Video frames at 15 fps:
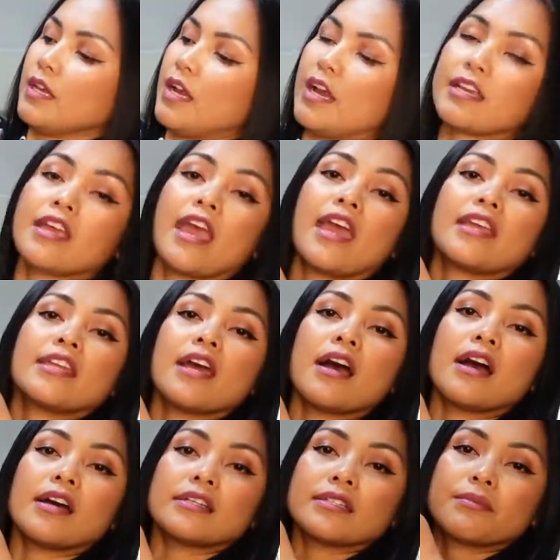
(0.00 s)
Again,
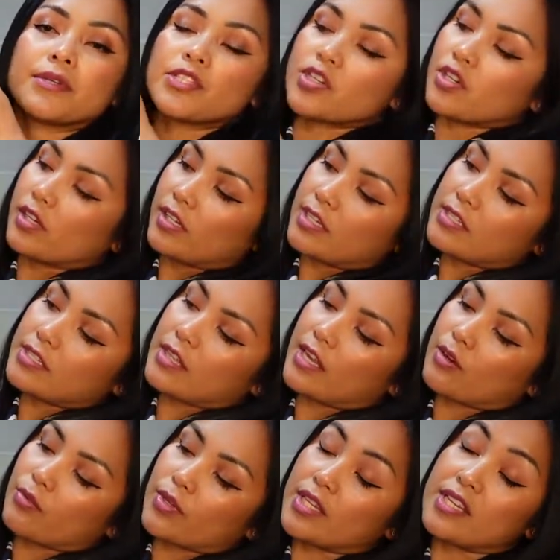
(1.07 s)
the material is
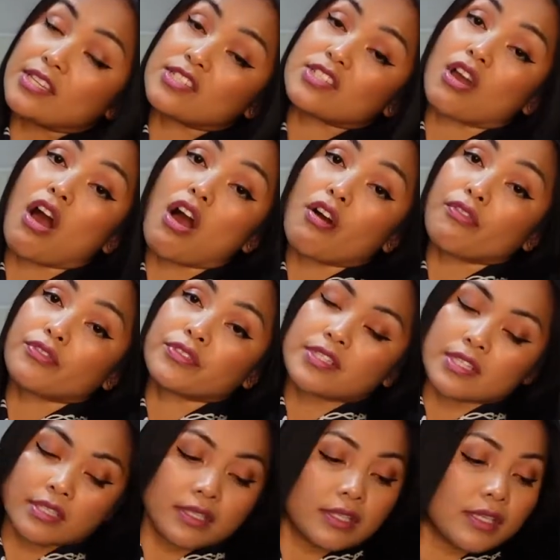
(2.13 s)
like really soft,
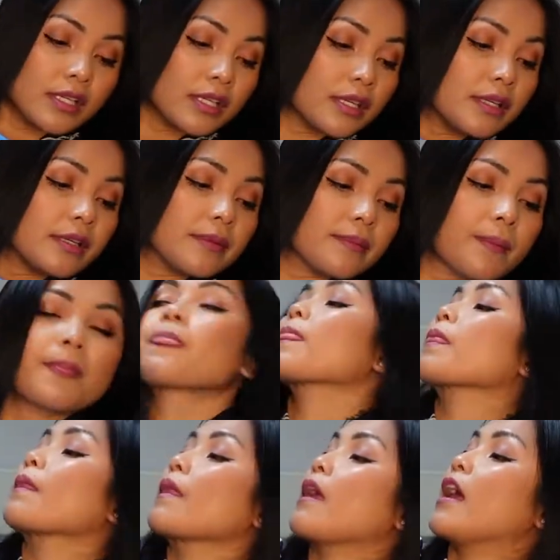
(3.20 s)

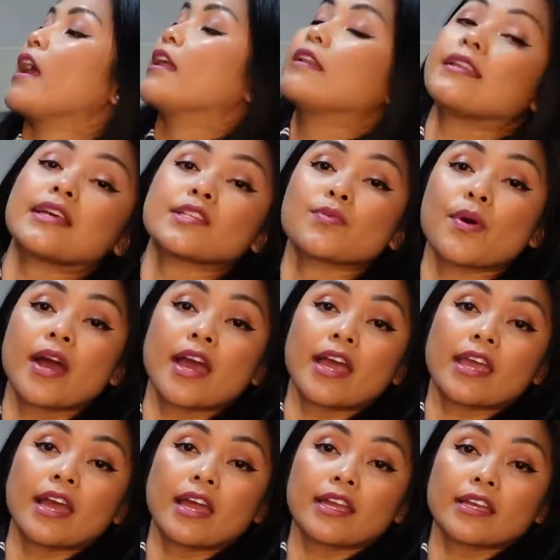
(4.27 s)
and that's
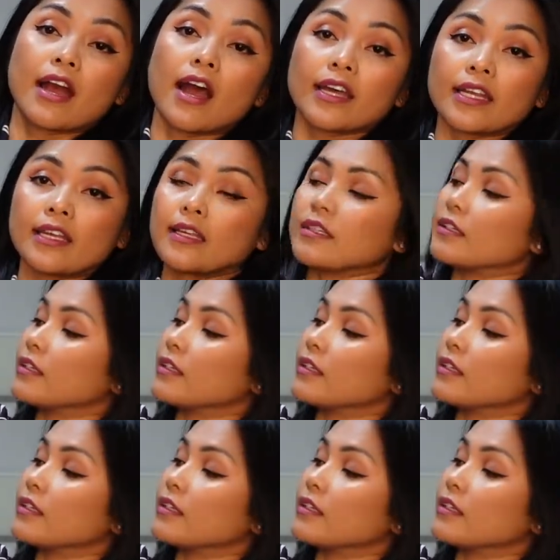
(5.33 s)
why I got it.